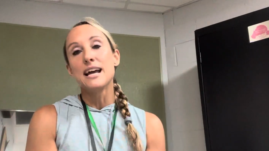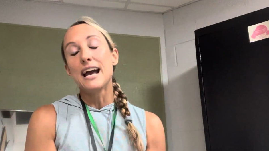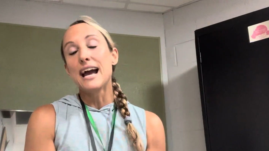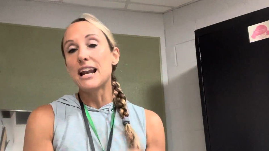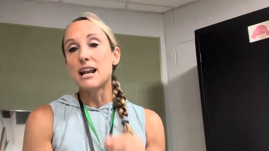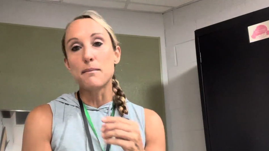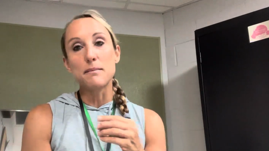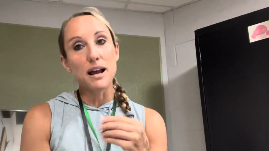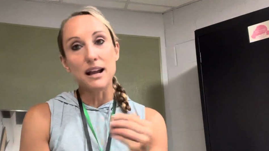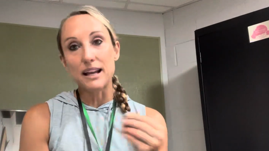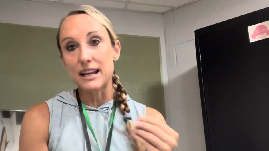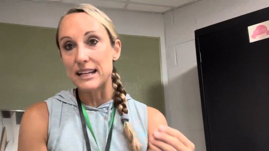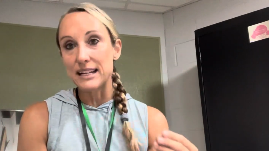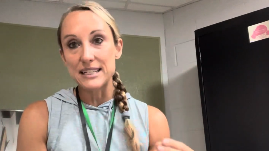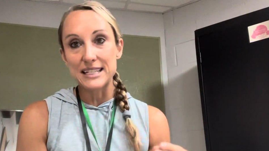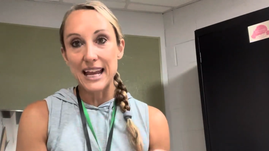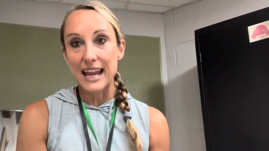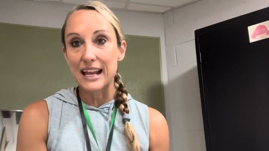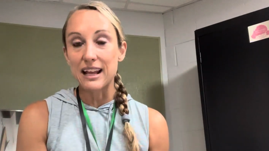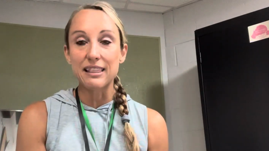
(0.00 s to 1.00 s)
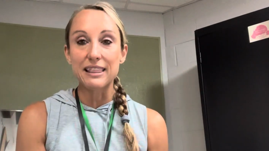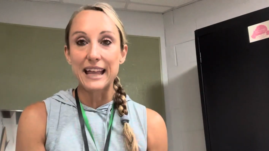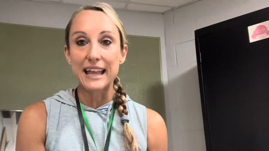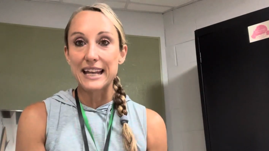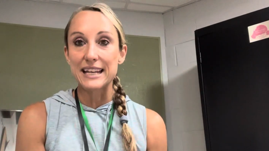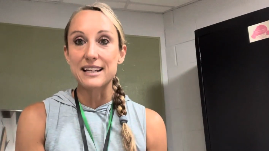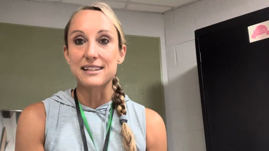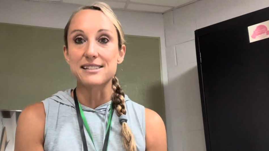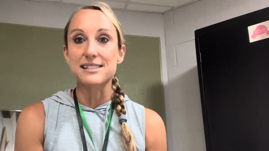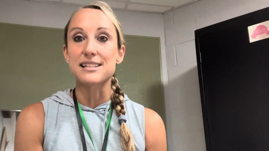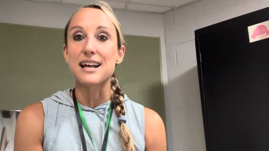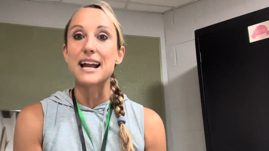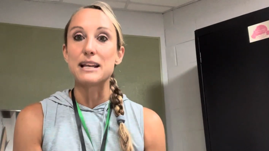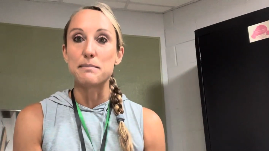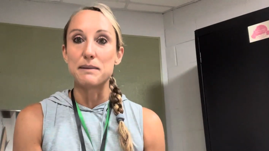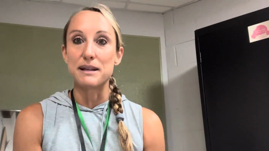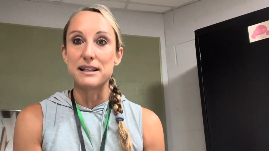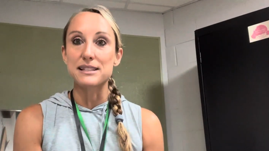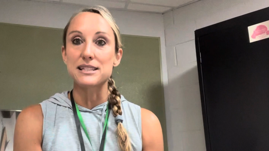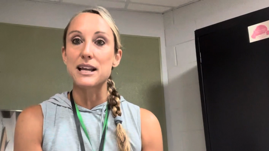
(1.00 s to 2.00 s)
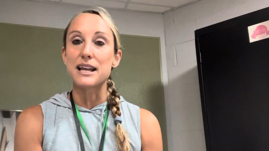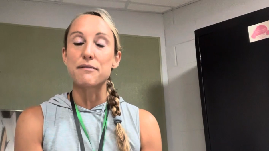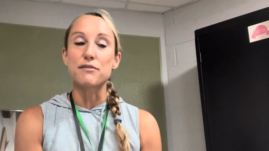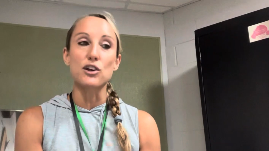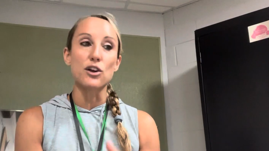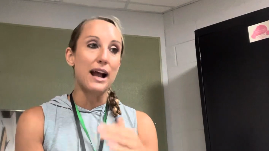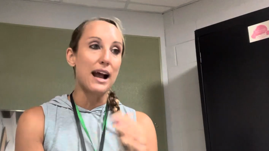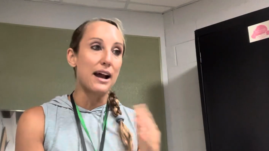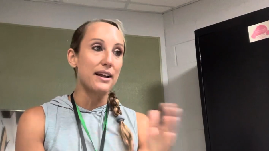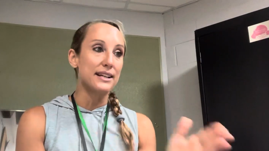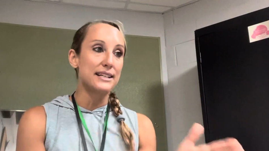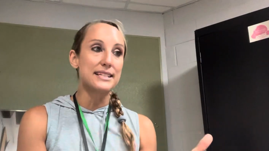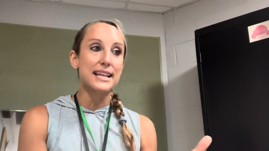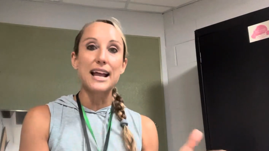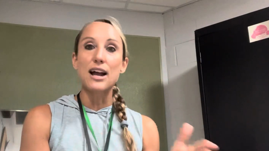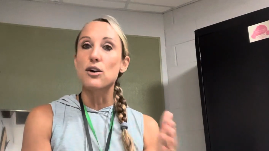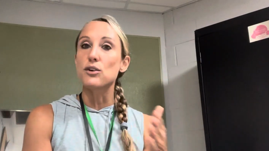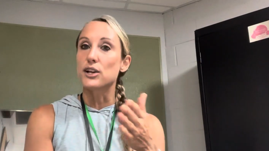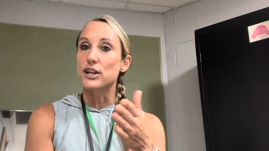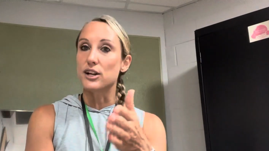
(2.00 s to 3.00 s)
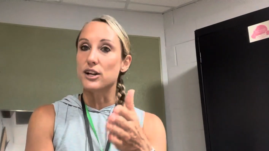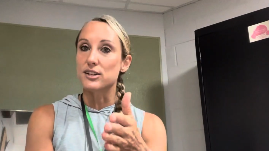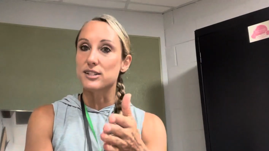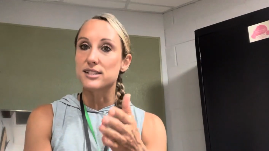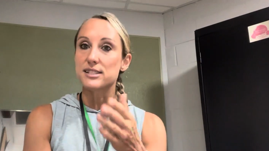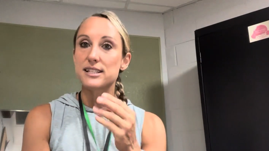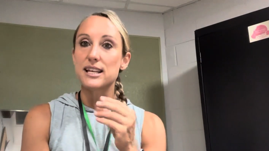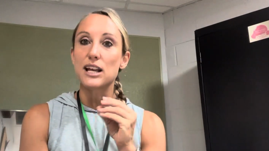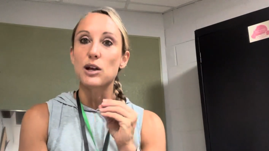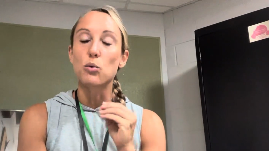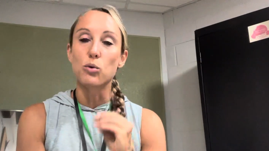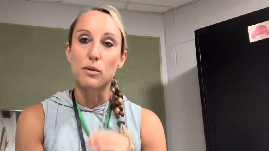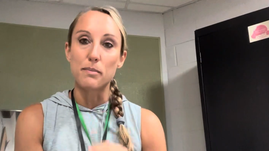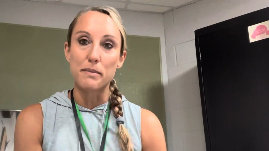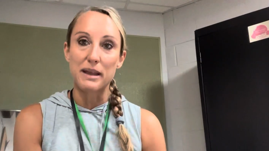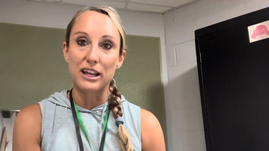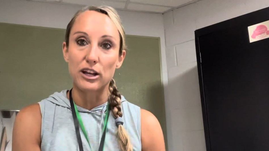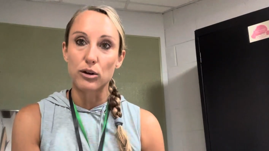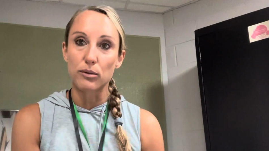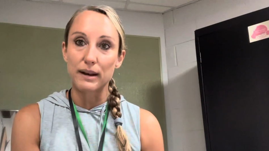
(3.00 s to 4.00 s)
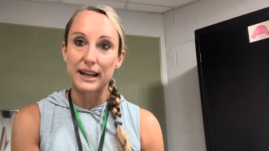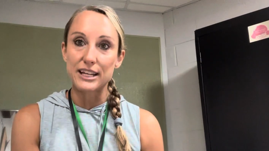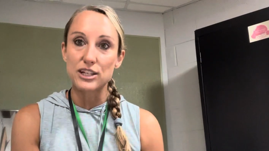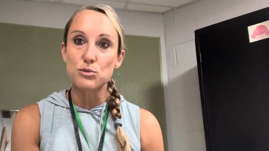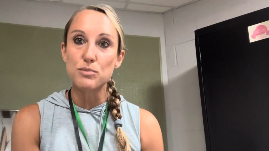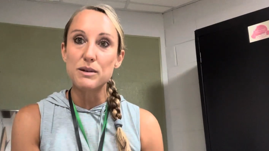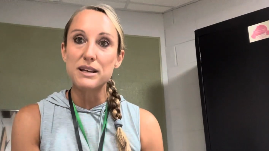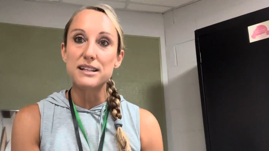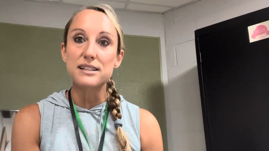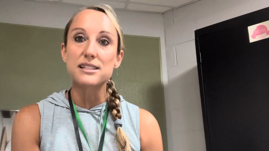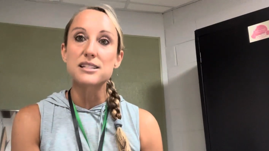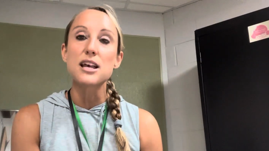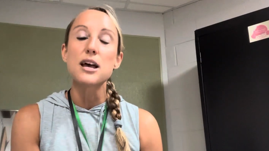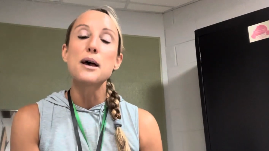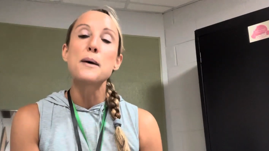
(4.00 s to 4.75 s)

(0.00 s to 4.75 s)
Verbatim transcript: And I'm not gonna take late assignments. If you're out of town or you're sick, we'll make arrangements.